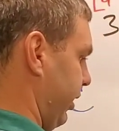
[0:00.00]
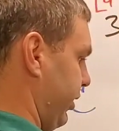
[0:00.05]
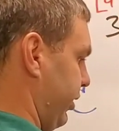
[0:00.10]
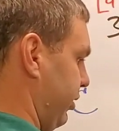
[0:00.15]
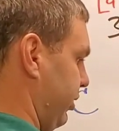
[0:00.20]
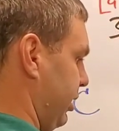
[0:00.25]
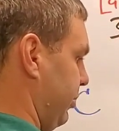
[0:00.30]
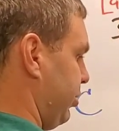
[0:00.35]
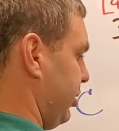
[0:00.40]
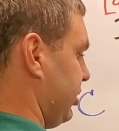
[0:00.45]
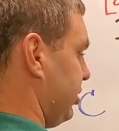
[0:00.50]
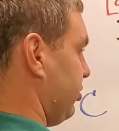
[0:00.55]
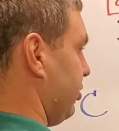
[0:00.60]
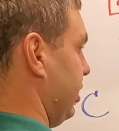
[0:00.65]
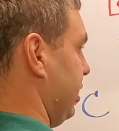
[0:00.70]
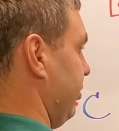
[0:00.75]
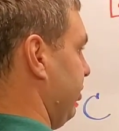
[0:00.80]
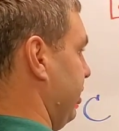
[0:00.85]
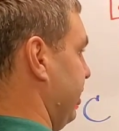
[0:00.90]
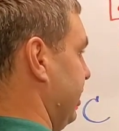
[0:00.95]
thirty plus
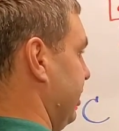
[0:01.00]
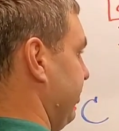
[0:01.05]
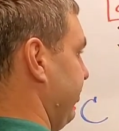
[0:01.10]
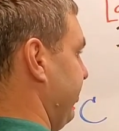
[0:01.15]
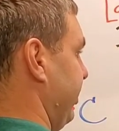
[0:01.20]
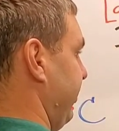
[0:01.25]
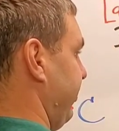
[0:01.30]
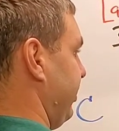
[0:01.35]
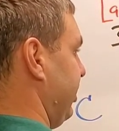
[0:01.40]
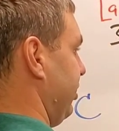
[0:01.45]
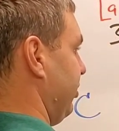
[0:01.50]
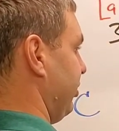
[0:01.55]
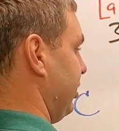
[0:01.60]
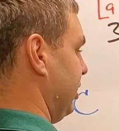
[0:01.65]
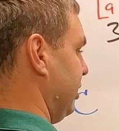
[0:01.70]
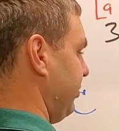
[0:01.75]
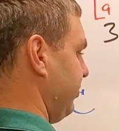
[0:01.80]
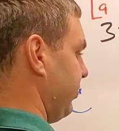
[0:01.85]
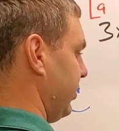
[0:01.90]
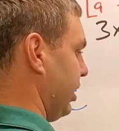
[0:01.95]
twenty-one is
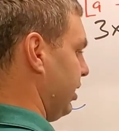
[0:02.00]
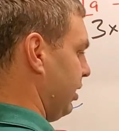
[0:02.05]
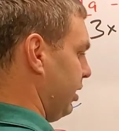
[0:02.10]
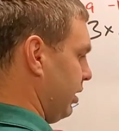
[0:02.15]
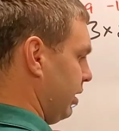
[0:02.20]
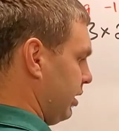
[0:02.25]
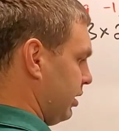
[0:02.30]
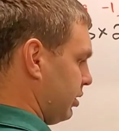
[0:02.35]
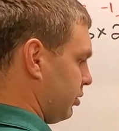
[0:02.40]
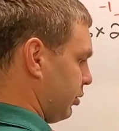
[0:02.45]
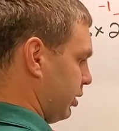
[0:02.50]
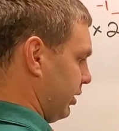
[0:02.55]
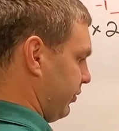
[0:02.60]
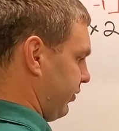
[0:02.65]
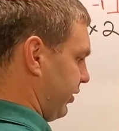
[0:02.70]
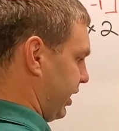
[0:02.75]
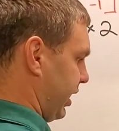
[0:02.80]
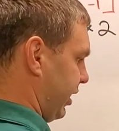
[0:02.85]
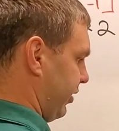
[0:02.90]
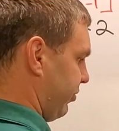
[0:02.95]
fifty-one.
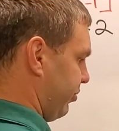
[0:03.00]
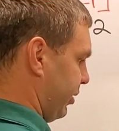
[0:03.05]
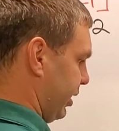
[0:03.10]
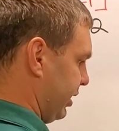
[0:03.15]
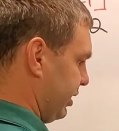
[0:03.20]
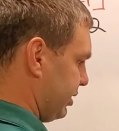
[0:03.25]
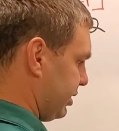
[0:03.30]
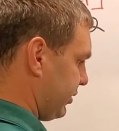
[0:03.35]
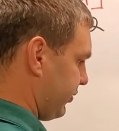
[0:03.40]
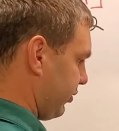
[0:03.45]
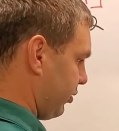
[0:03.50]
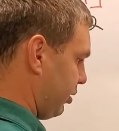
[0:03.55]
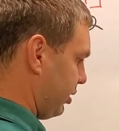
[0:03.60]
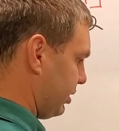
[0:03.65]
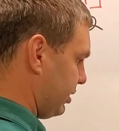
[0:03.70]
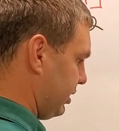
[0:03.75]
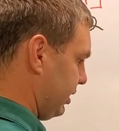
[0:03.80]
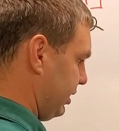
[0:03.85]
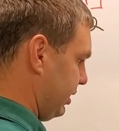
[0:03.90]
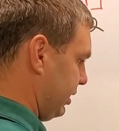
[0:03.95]
twenty-five minus
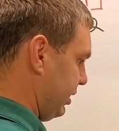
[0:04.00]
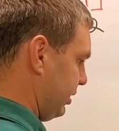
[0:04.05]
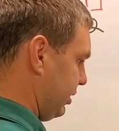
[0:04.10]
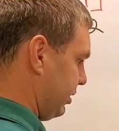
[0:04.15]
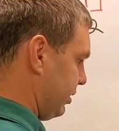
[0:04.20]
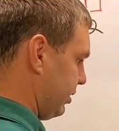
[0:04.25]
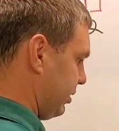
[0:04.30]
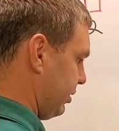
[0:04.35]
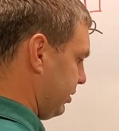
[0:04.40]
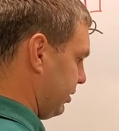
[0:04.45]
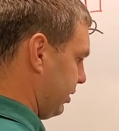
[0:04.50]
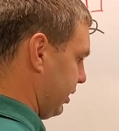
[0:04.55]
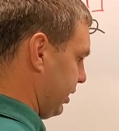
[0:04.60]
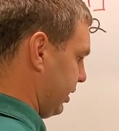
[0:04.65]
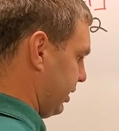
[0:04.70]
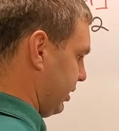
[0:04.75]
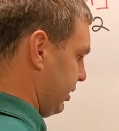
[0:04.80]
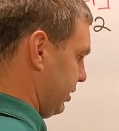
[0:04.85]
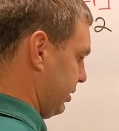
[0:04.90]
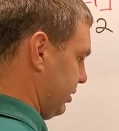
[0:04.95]
fourteen
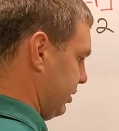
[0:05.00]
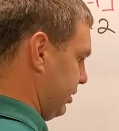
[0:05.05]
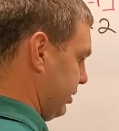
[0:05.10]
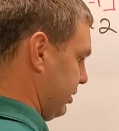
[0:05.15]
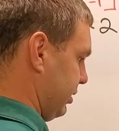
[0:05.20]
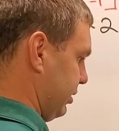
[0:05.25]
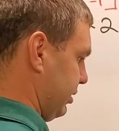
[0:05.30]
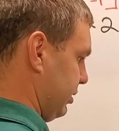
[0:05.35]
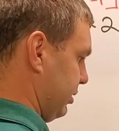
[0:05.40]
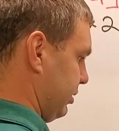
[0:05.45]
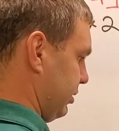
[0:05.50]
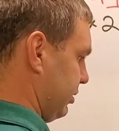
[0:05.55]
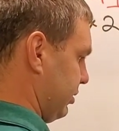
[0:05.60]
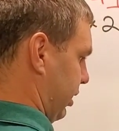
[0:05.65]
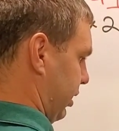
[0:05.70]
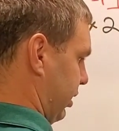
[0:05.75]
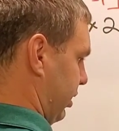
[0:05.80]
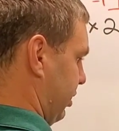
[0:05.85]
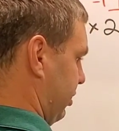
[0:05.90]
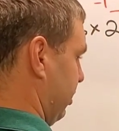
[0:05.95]
uh,
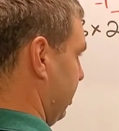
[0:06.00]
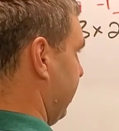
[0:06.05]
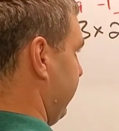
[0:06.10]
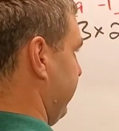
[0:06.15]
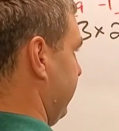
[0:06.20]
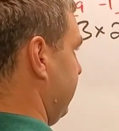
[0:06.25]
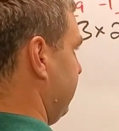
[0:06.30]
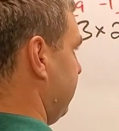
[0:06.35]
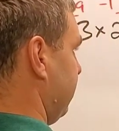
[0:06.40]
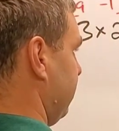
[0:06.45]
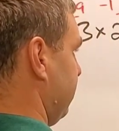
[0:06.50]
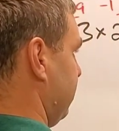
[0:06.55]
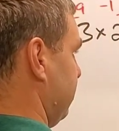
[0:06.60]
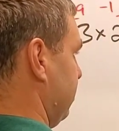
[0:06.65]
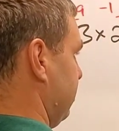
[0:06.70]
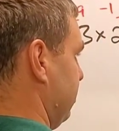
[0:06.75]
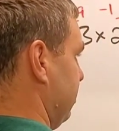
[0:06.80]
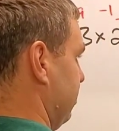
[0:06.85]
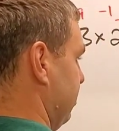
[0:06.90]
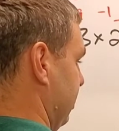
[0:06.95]
is uh,
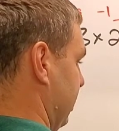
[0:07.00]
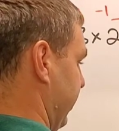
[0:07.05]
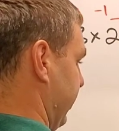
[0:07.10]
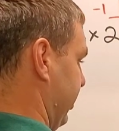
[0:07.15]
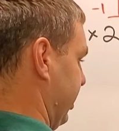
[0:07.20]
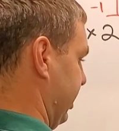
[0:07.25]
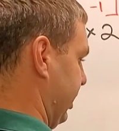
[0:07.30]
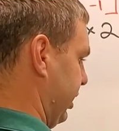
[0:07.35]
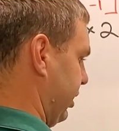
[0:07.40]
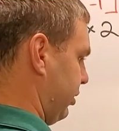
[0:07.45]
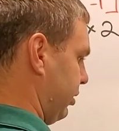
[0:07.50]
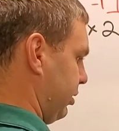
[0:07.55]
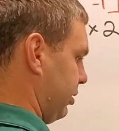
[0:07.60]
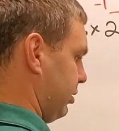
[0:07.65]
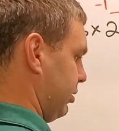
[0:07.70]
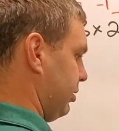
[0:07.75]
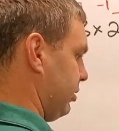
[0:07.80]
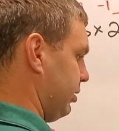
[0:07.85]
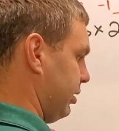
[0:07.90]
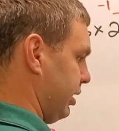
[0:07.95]
eleven, eleven again.
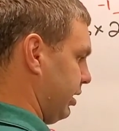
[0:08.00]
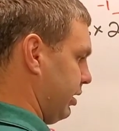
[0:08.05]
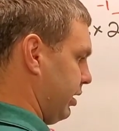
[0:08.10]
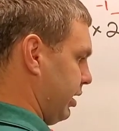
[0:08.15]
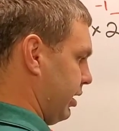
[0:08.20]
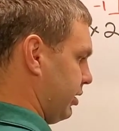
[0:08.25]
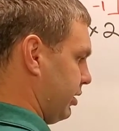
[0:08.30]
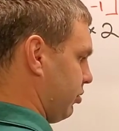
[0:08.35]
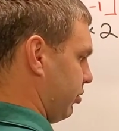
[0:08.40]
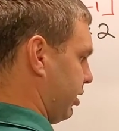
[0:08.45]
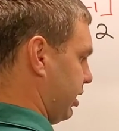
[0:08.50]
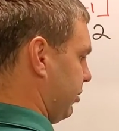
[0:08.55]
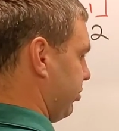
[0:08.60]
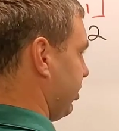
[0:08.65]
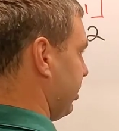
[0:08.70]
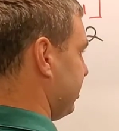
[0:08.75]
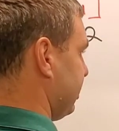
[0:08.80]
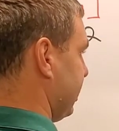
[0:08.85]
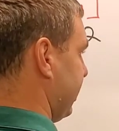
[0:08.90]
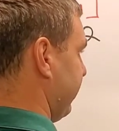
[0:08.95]
And then twenty
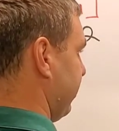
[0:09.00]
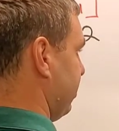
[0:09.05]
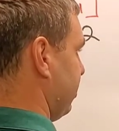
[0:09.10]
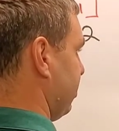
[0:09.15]
plus seven is